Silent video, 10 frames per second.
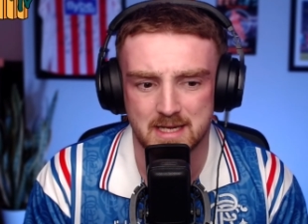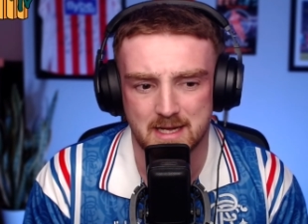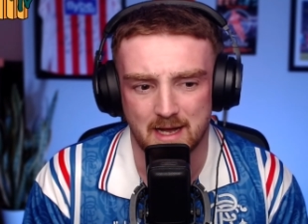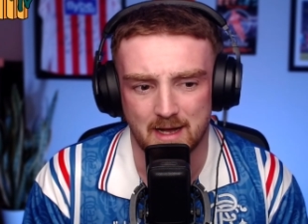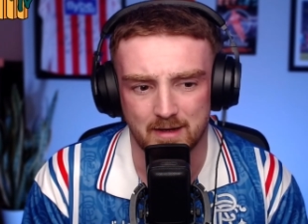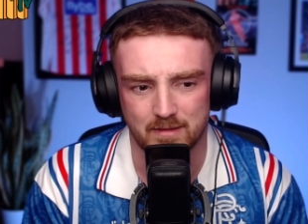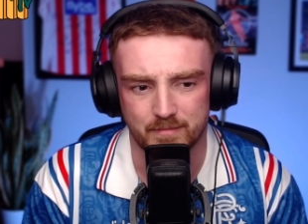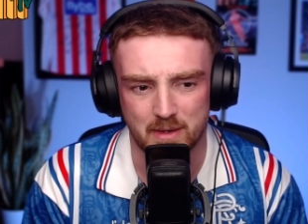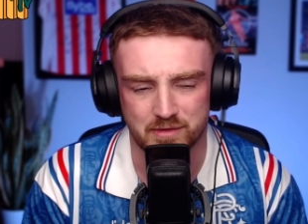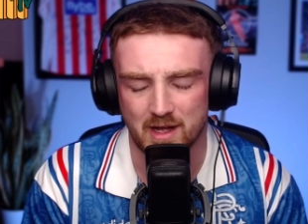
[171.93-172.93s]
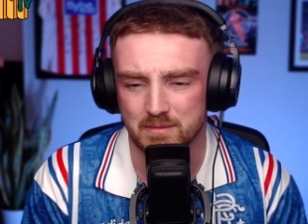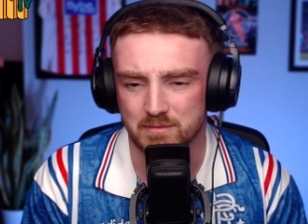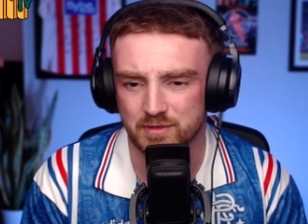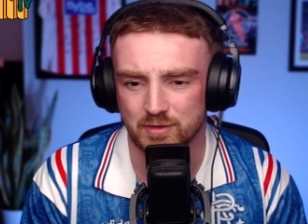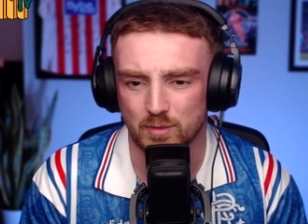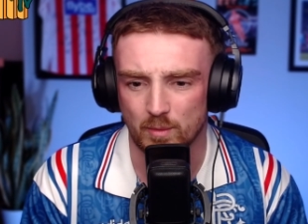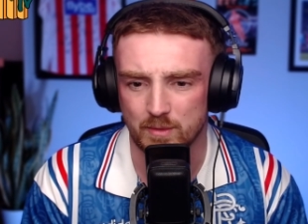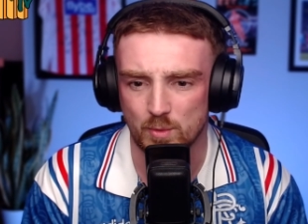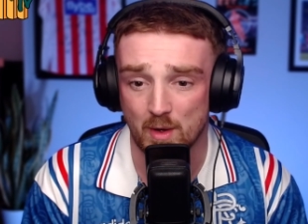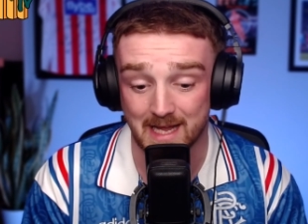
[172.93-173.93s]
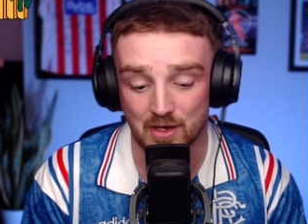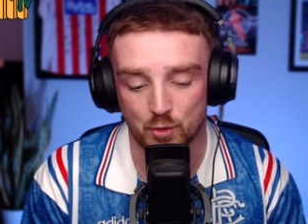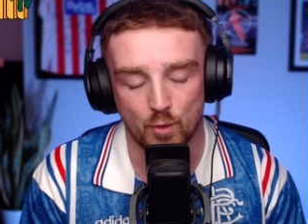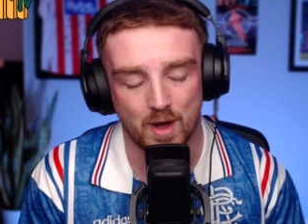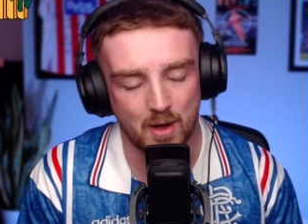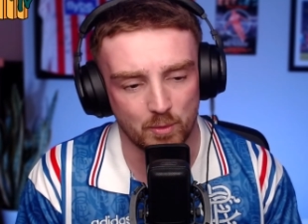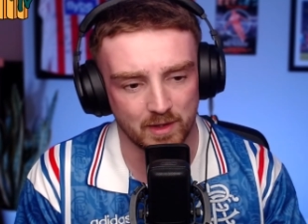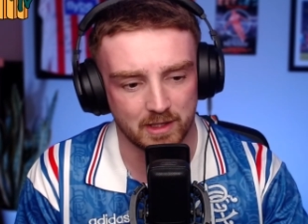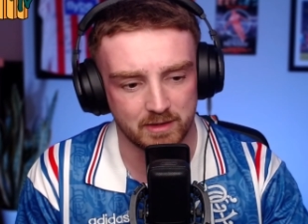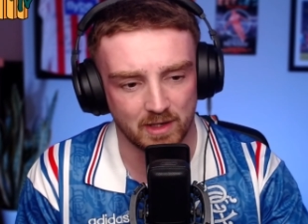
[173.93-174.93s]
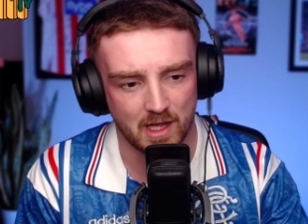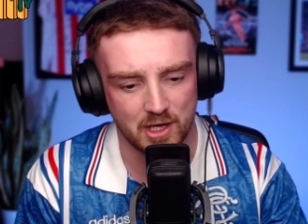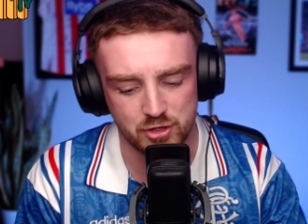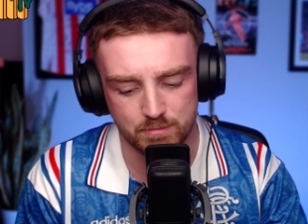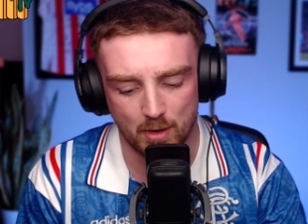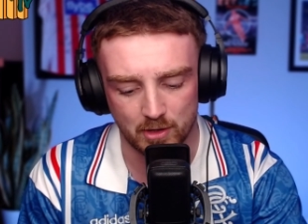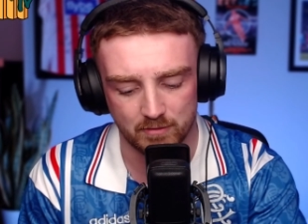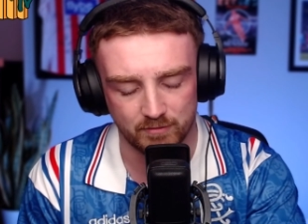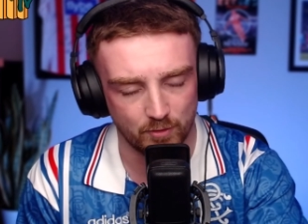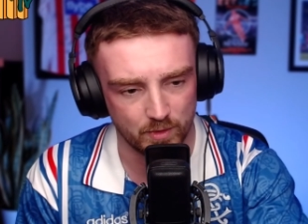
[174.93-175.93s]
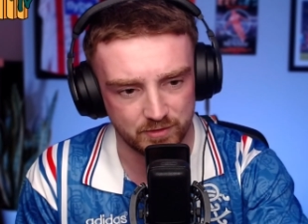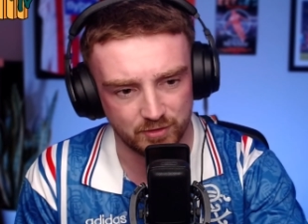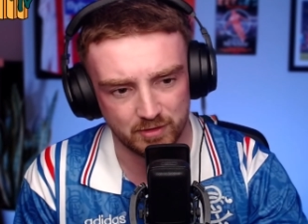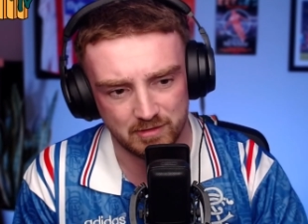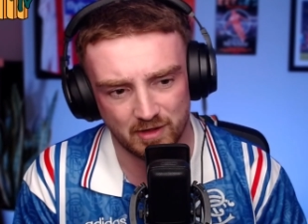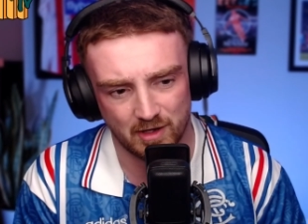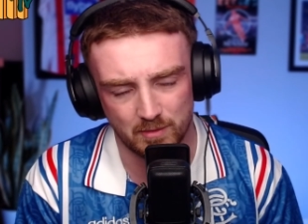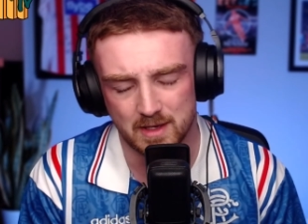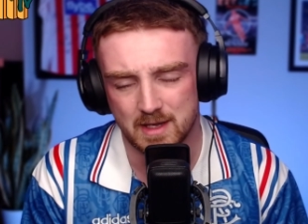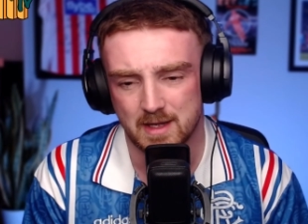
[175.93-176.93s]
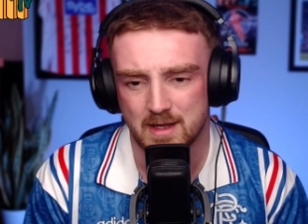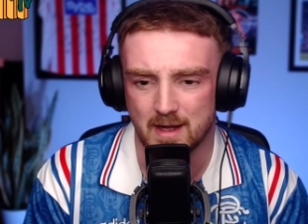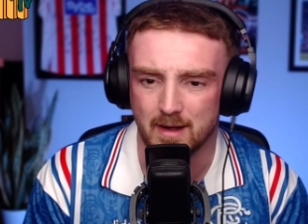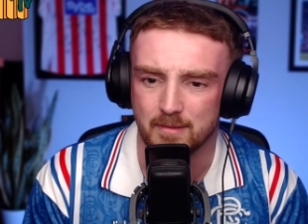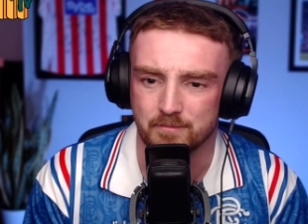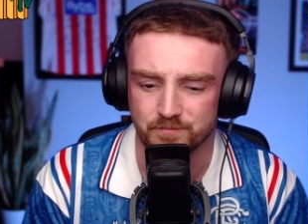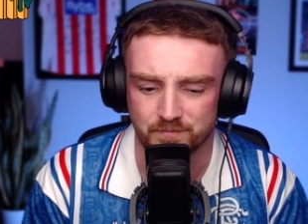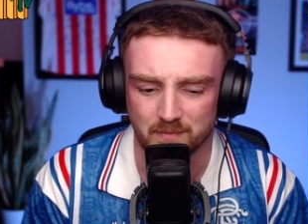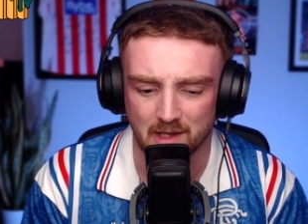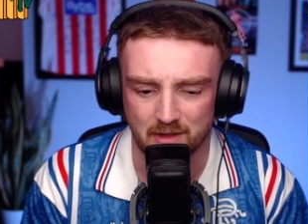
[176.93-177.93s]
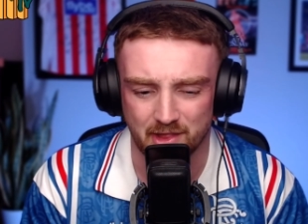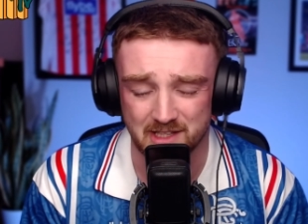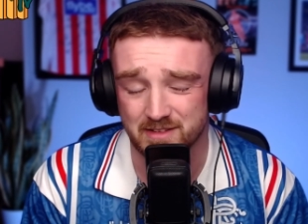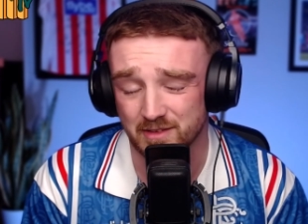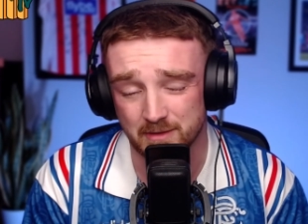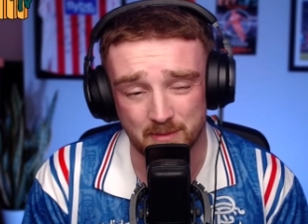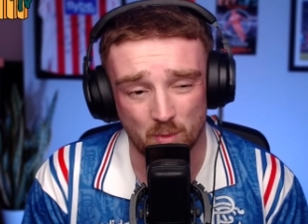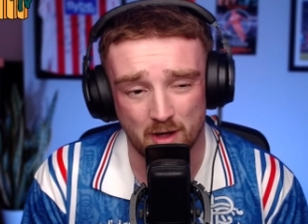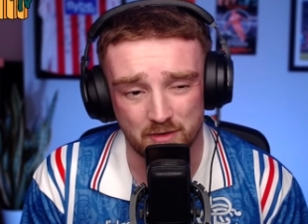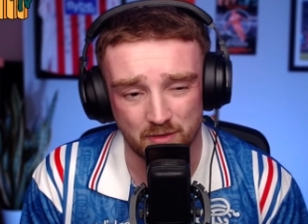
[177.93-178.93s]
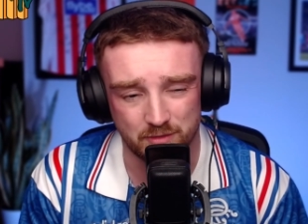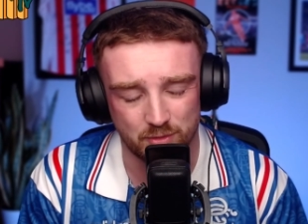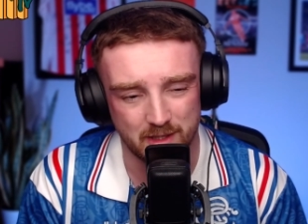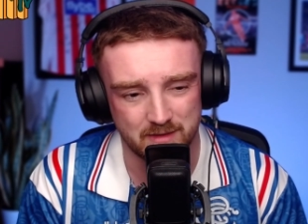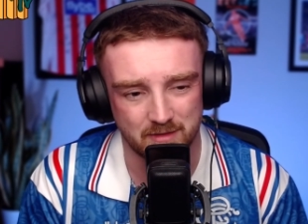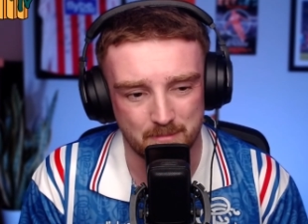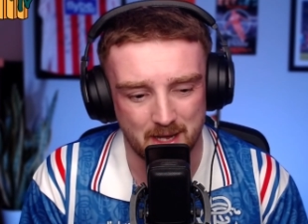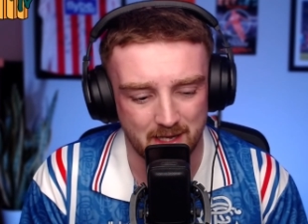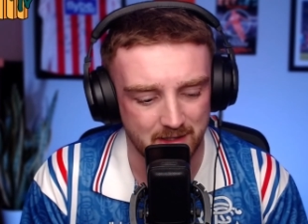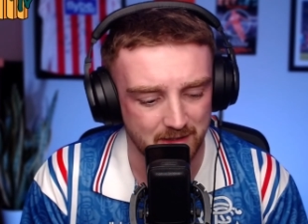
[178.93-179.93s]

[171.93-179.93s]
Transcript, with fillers: um, there was times too where we were getting caught out with a kind of Elijah bombing on forward too. So um, things still need to be worked on, tweaked at the back, and